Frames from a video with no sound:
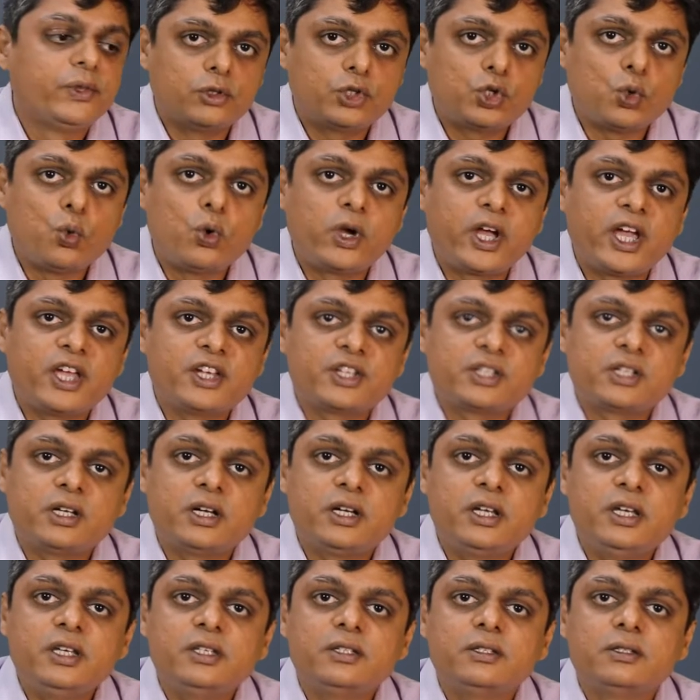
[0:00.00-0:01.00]
Two case
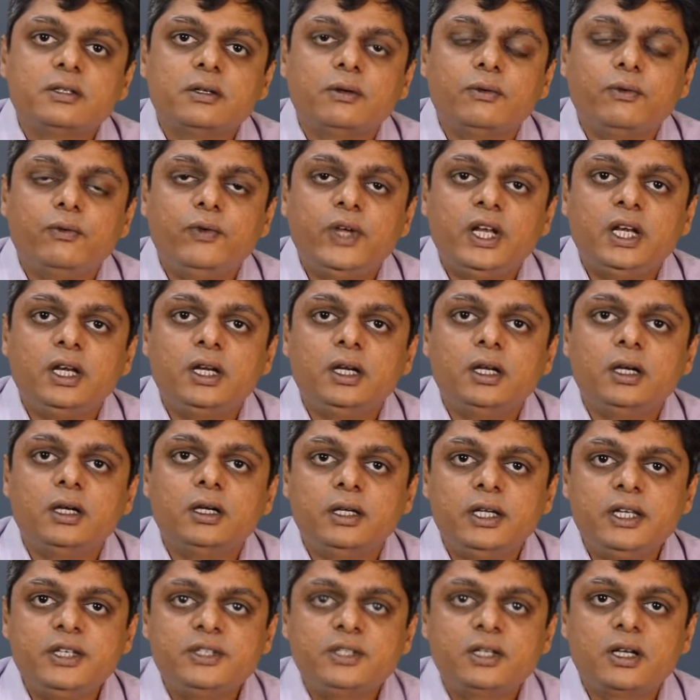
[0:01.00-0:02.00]
studies will
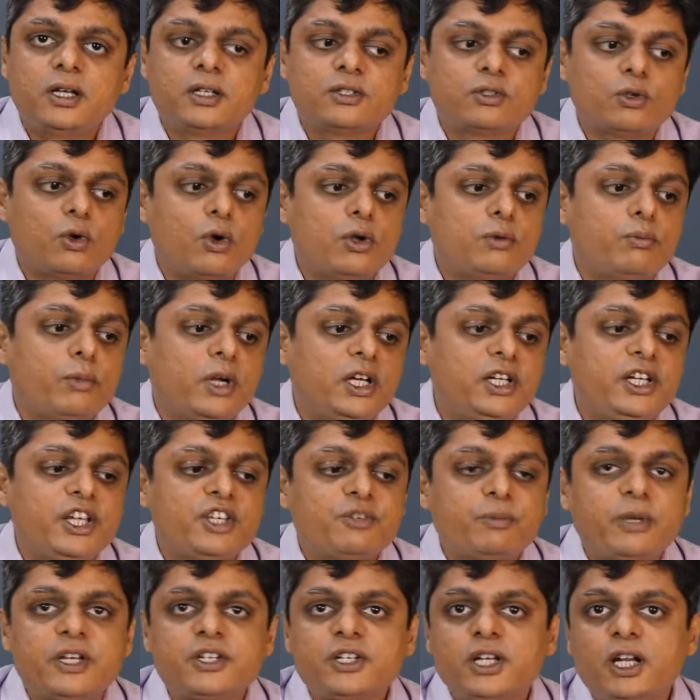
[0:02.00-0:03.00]
discuss on
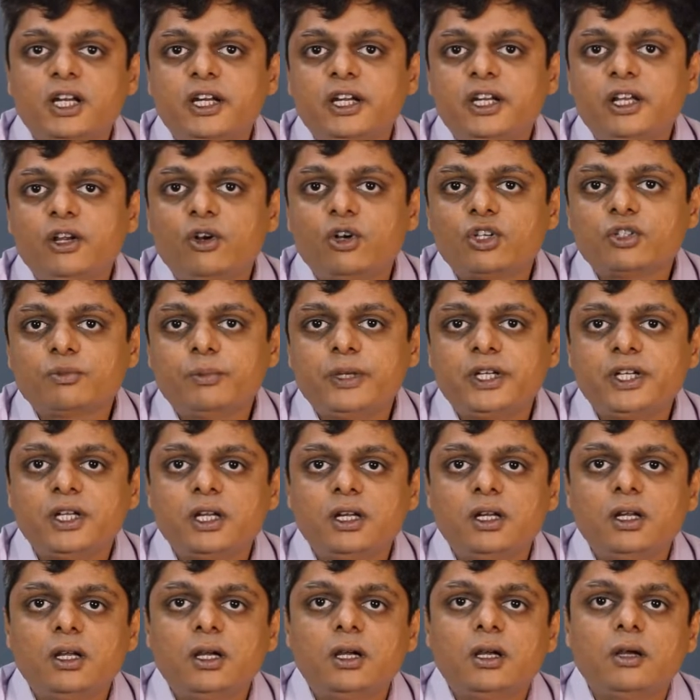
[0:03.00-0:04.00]
multi-speciality
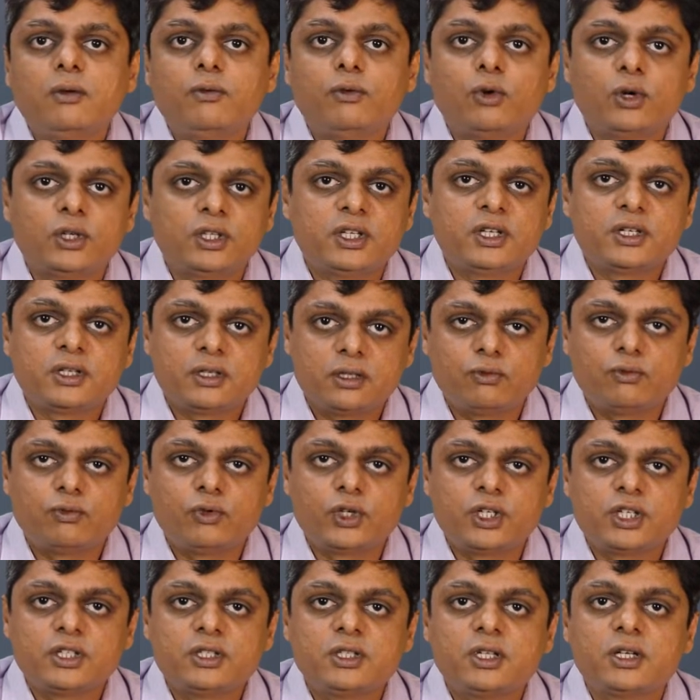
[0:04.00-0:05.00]
hospital for the
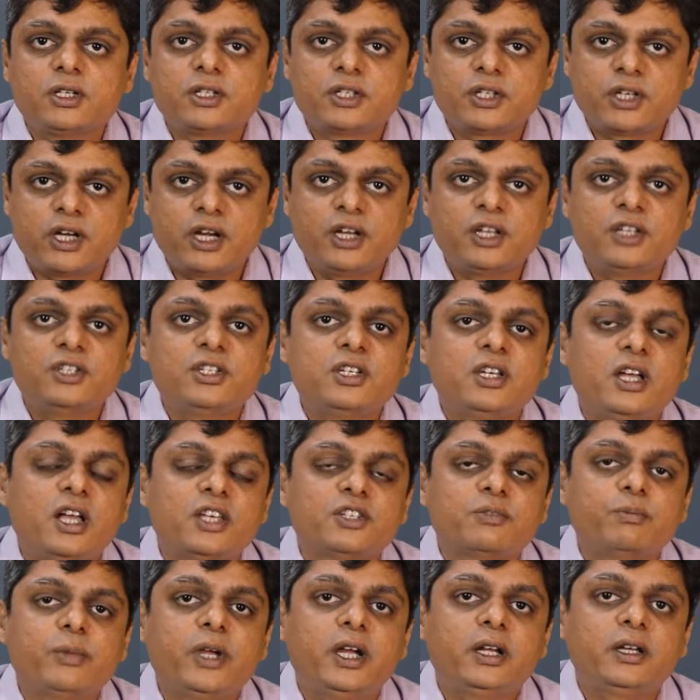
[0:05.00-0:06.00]
what is the strategy
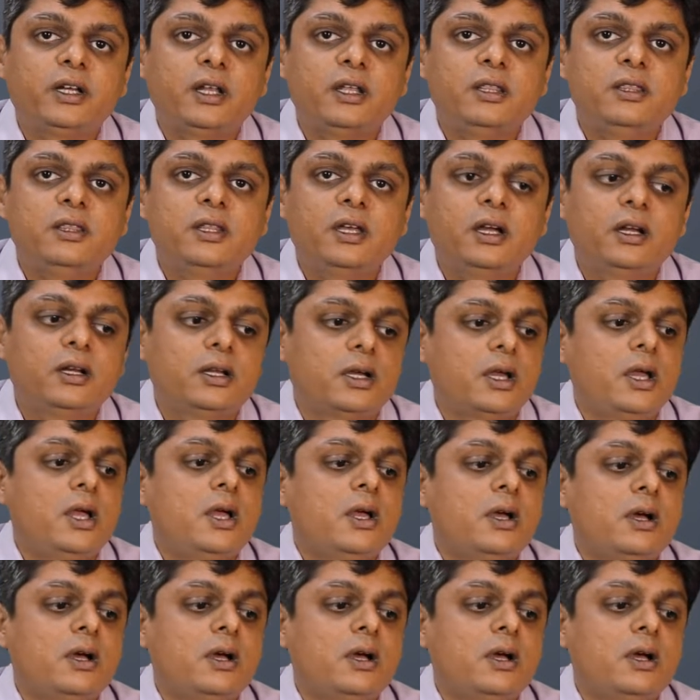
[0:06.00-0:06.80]
aspect in that,